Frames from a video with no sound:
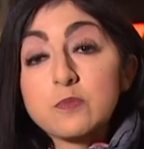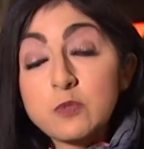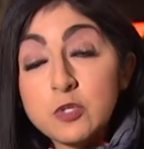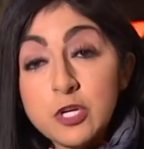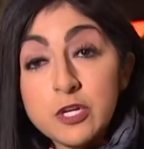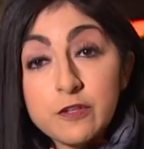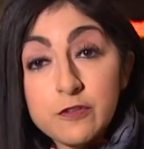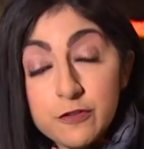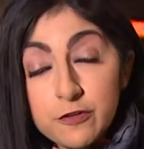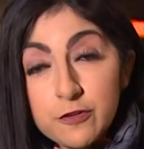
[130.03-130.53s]

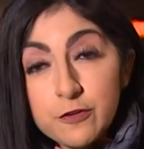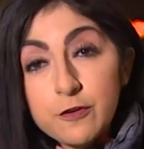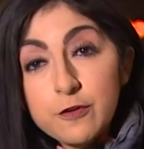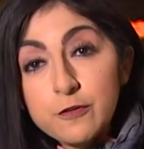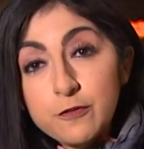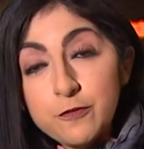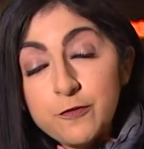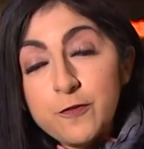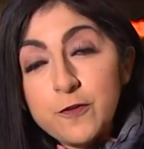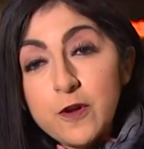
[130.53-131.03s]

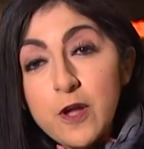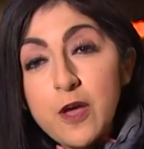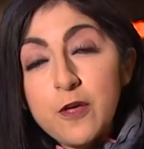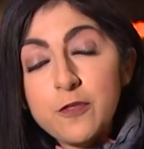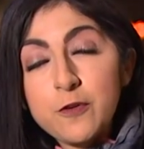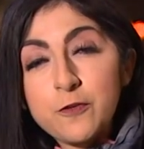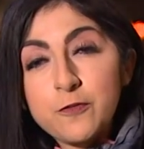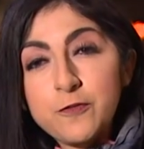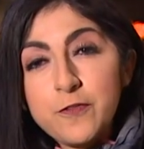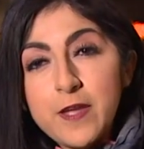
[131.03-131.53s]
concerns for
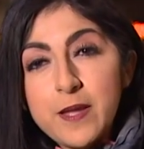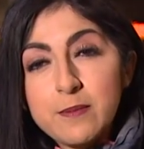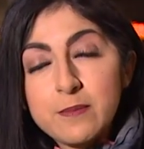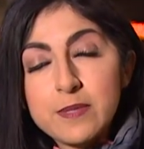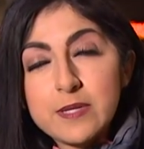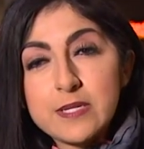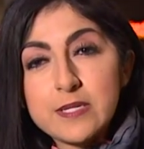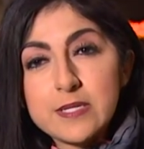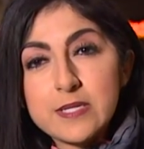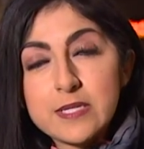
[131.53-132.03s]
other
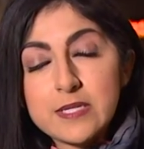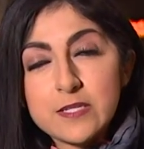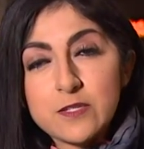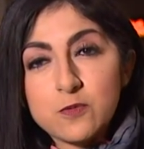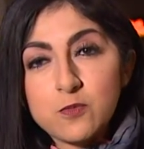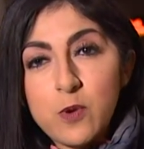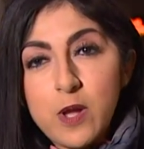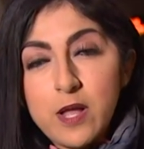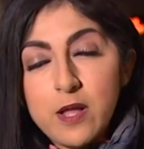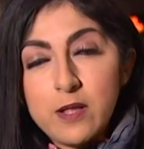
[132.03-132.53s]
families as
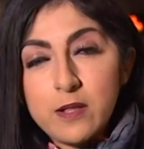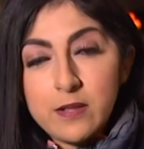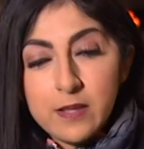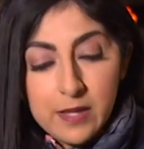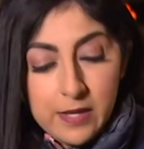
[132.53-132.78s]
well.